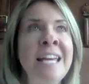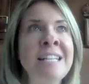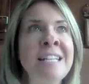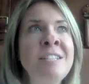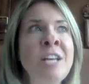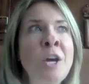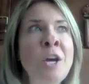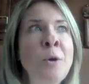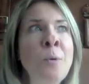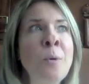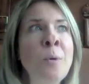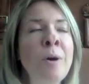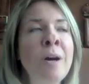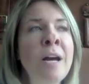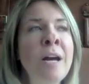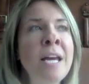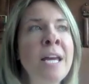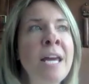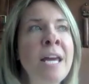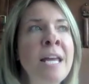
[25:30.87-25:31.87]
so
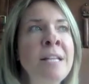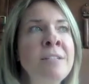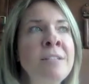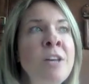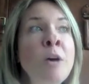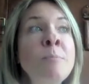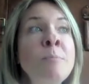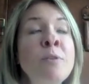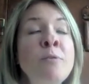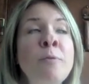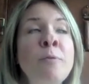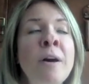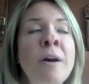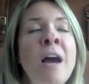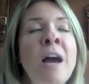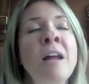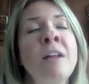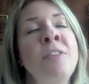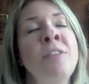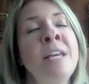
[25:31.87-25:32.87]
in terms of I,
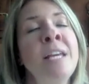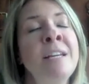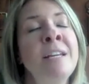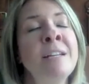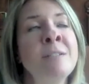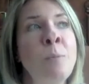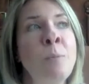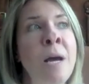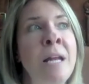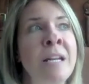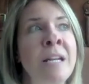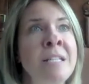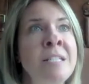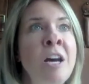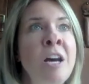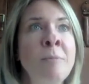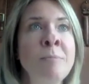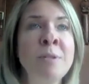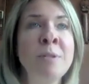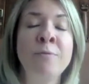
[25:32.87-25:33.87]
I, think as well in
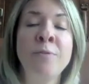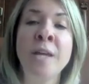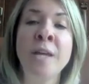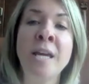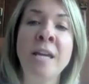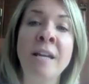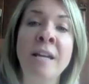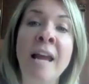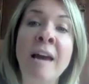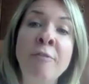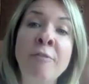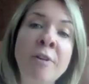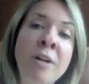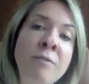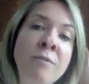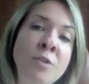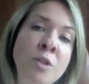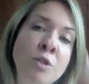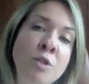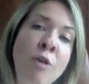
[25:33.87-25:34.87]
terms of the level
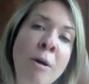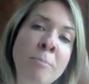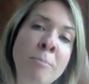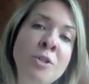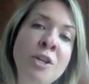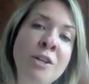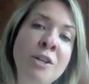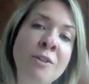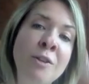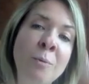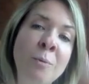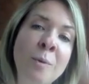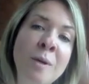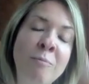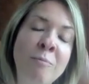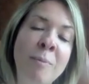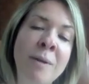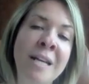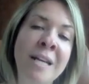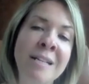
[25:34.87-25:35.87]
of disruption that
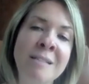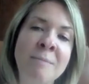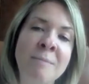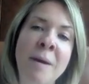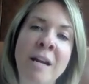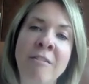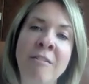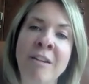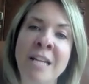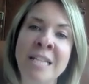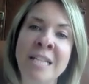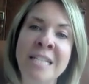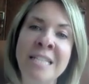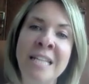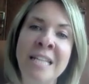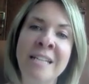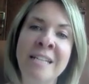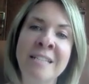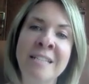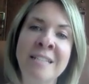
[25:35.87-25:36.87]
we've been
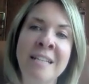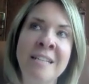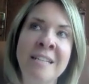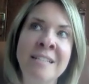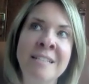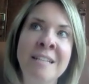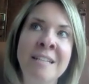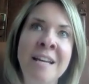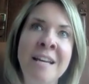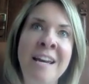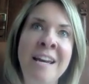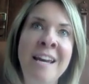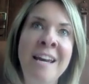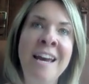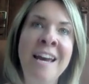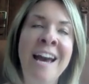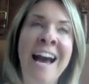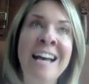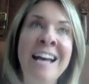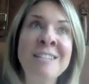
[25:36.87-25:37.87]
experiencing as as
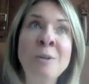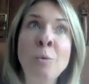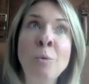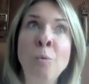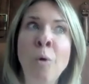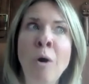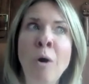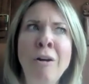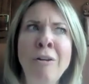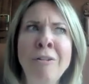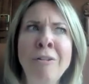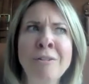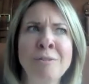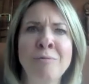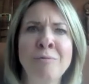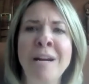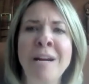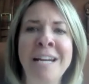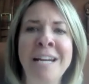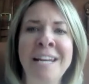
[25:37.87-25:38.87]
as a
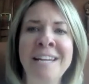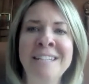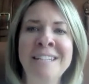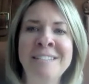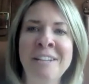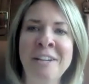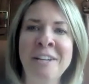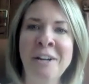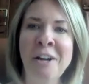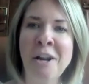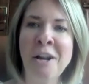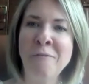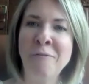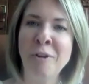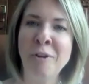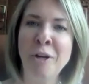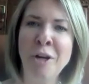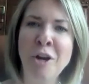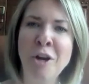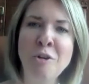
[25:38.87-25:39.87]
world really as a kind
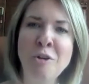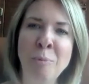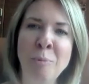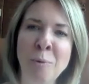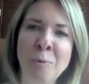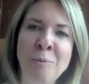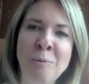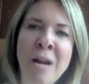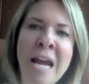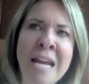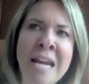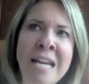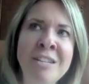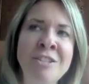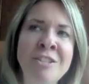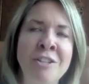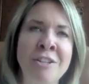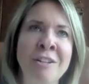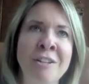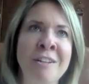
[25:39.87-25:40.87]
of global
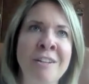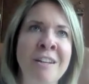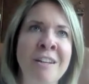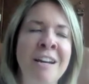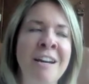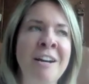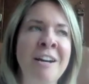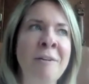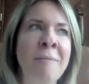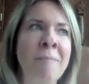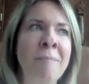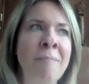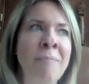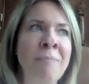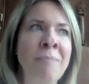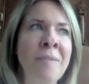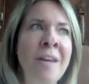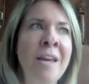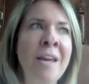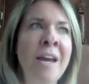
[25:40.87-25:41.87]
nation
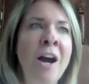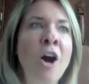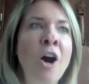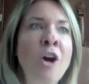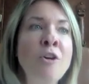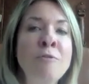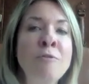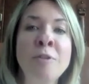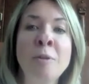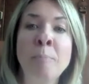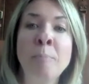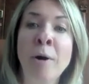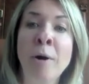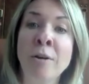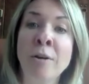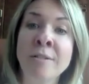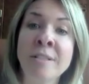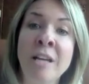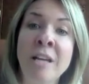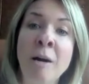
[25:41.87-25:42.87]
um, over the
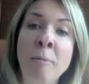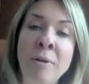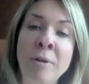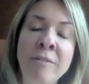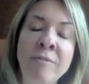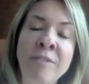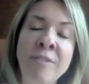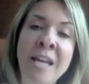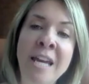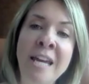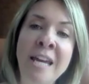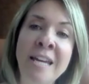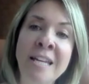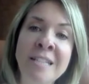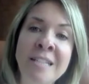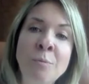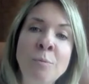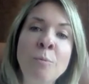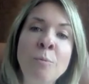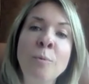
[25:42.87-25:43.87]
past couple of
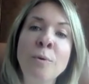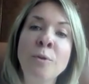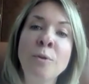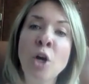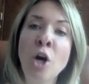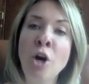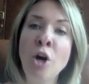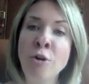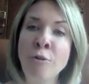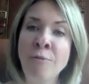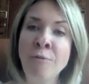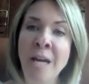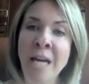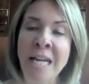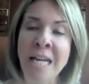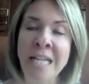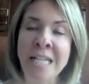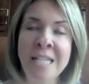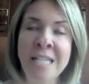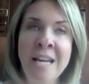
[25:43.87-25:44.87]
years with
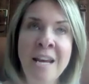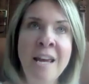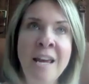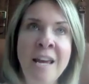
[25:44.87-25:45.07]
covid